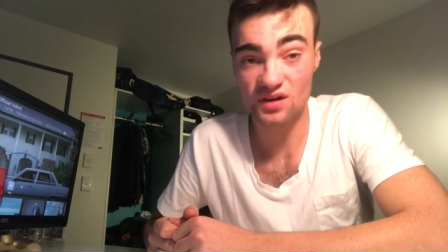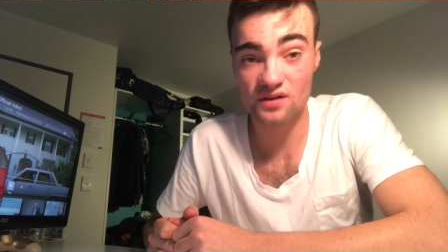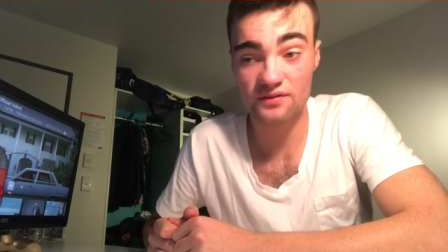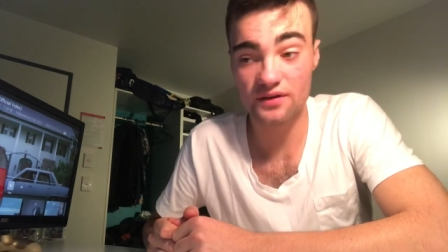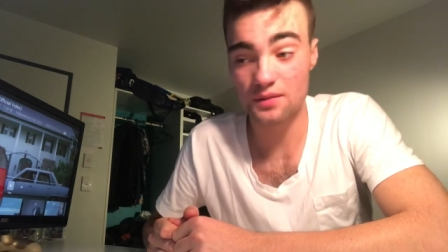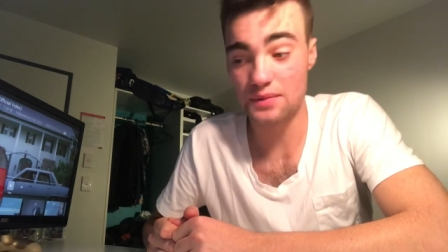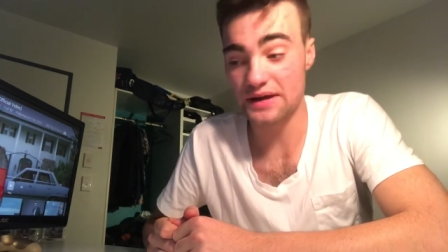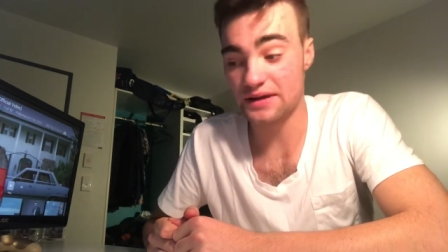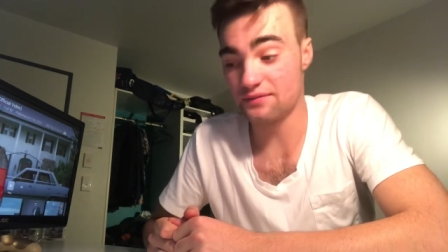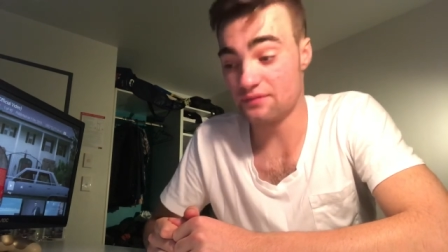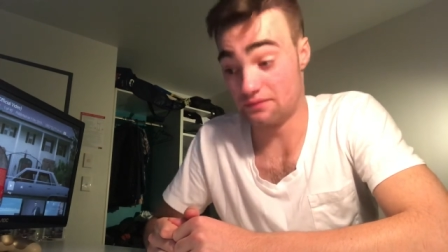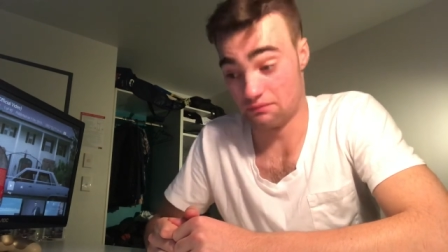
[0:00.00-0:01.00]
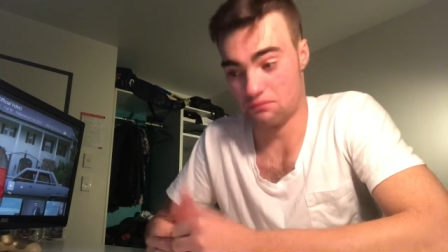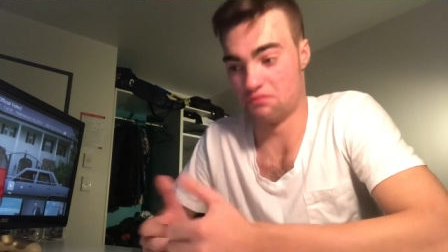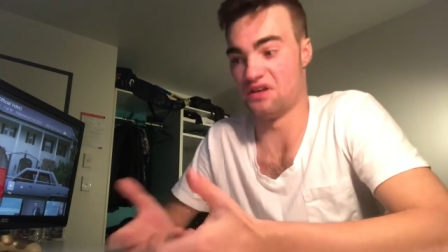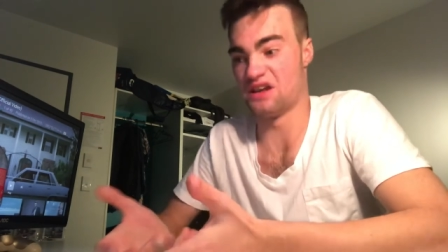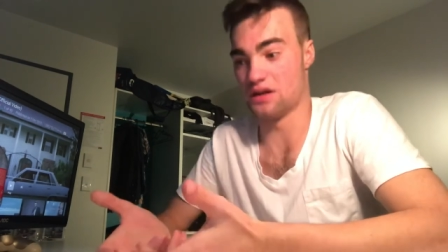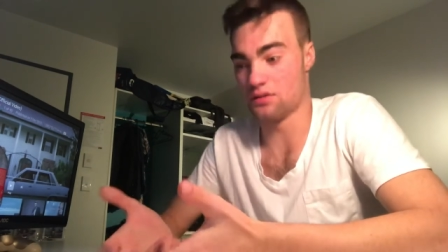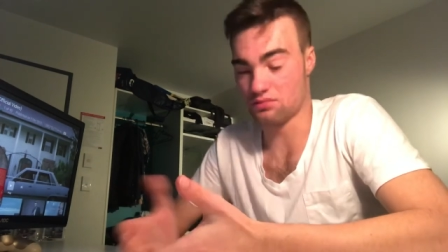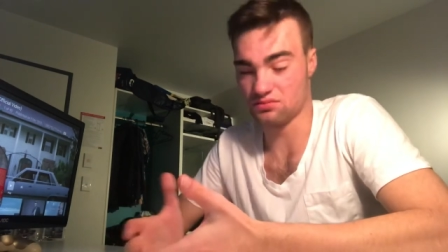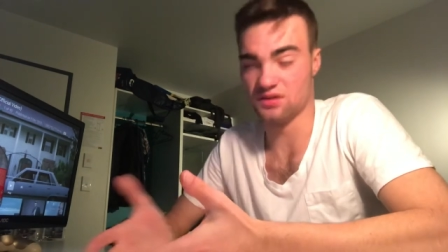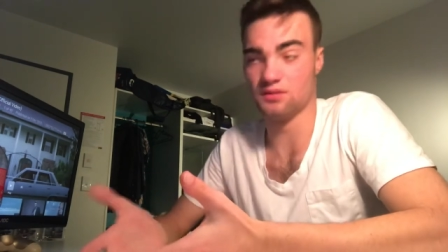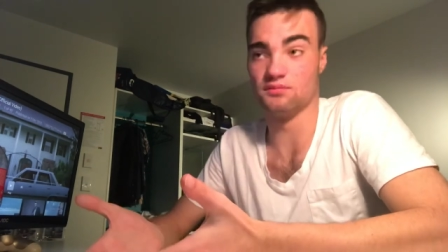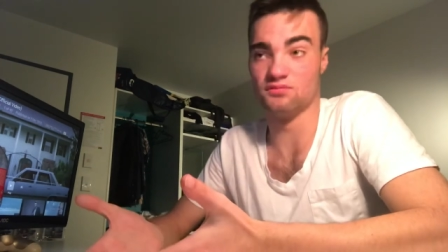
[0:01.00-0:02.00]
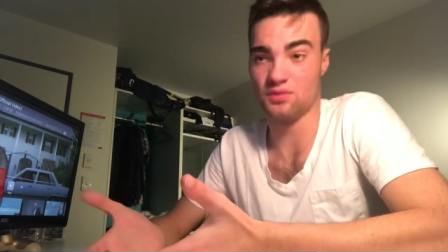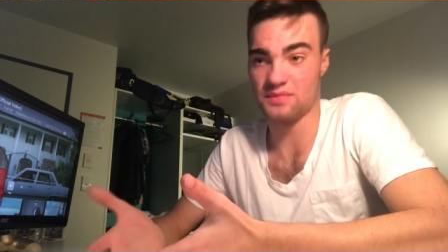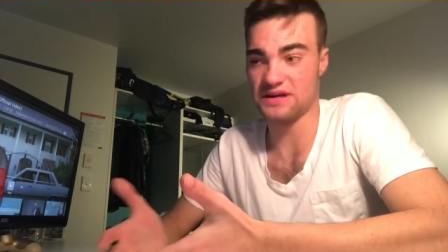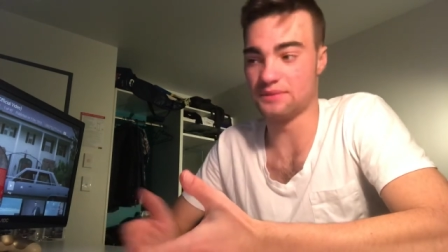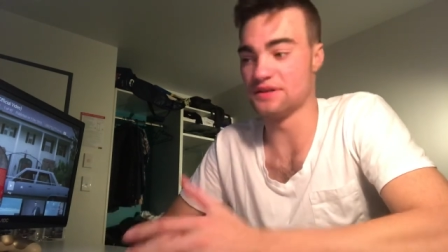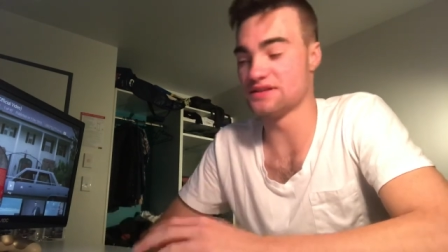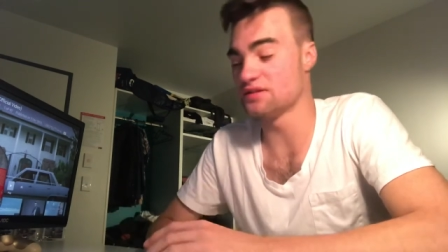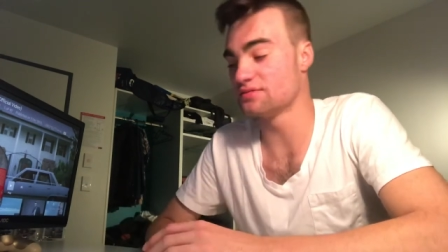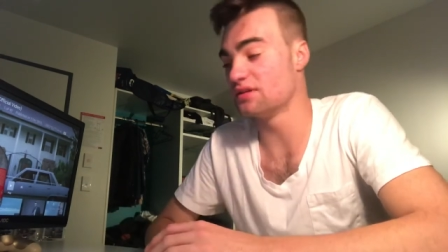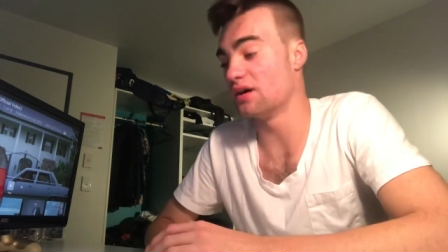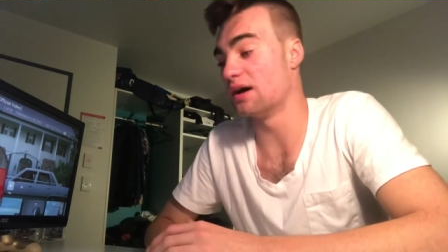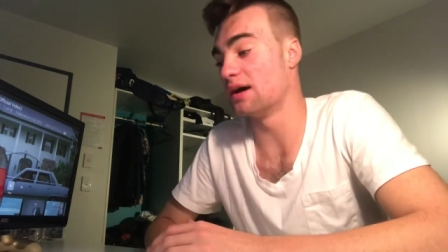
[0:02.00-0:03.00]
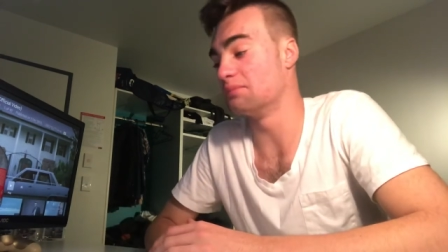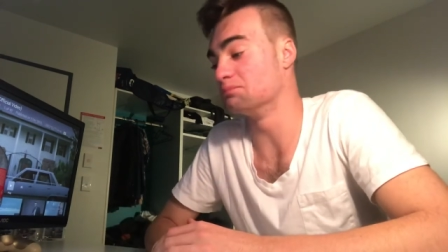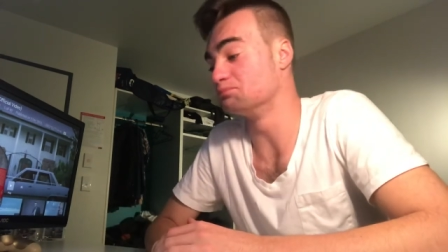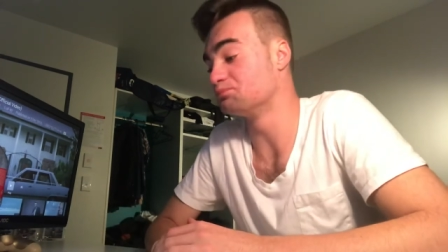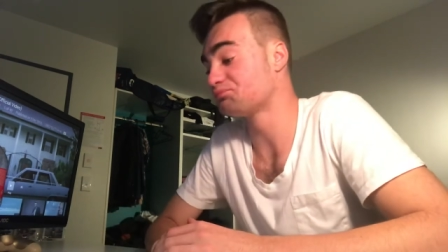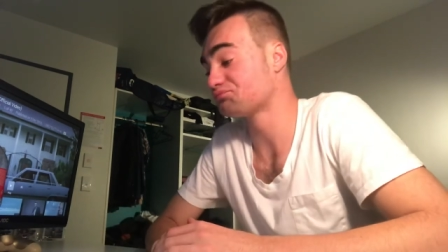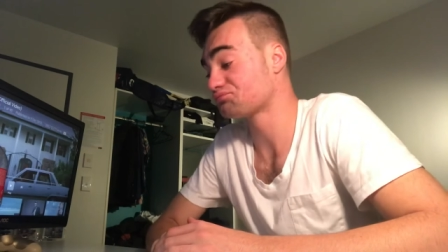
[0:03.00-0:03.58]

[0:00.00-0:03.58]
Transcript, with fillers: a very big video. I'm repeating myself. Um,